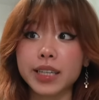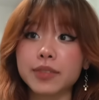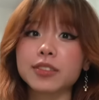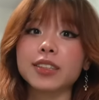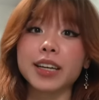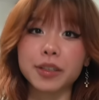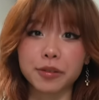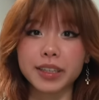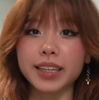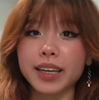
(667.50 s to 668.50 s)
evil and
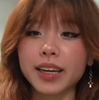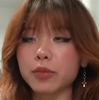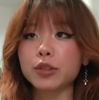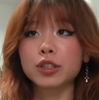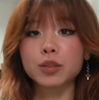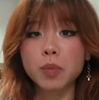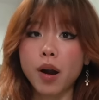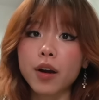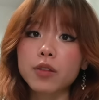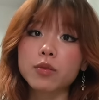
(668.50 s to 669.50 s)
greedy, which is
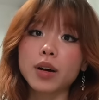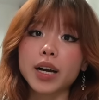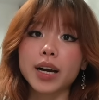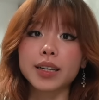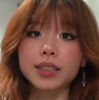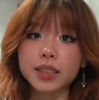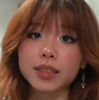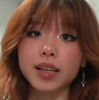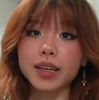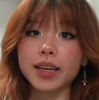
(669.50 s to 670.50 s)
part of why I
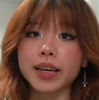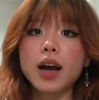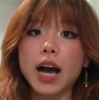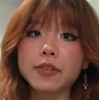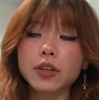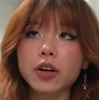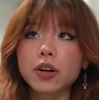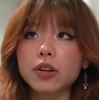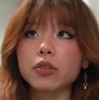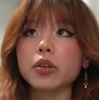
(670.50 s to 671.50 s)
dislike it. I've
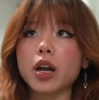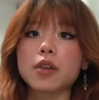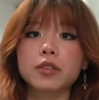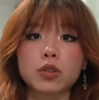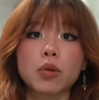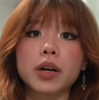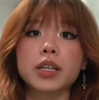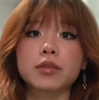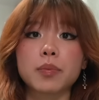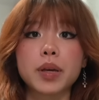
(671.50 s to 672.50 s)
heard a lot of stories from